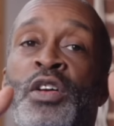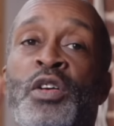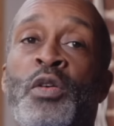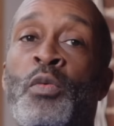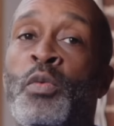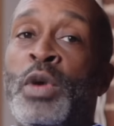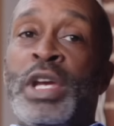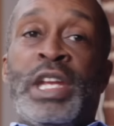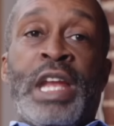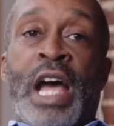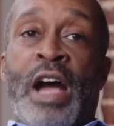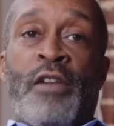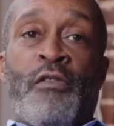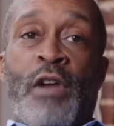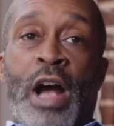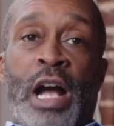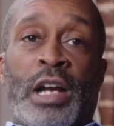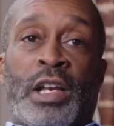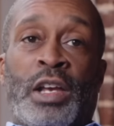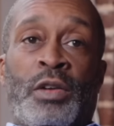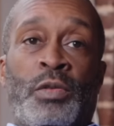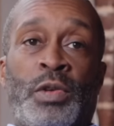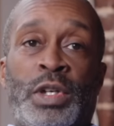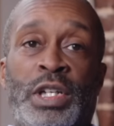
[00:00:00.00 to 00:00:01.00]
we not
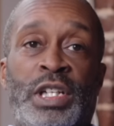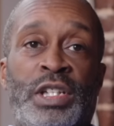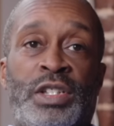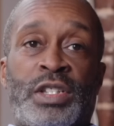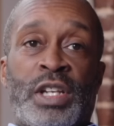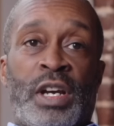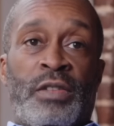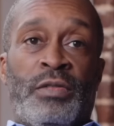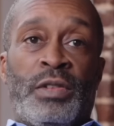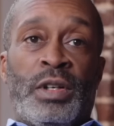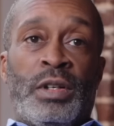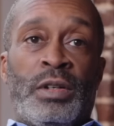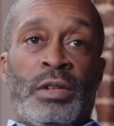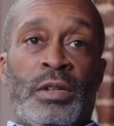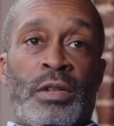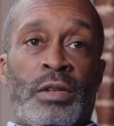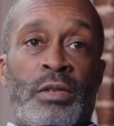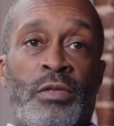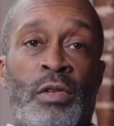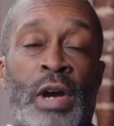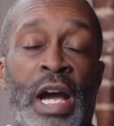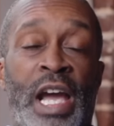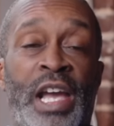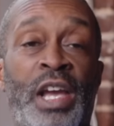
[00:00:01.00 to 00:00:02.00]
rocking with each other,
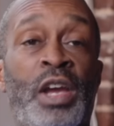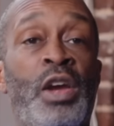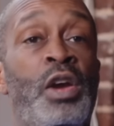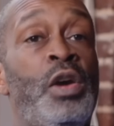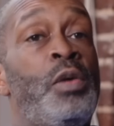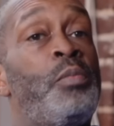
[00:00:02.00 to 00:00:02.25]
right?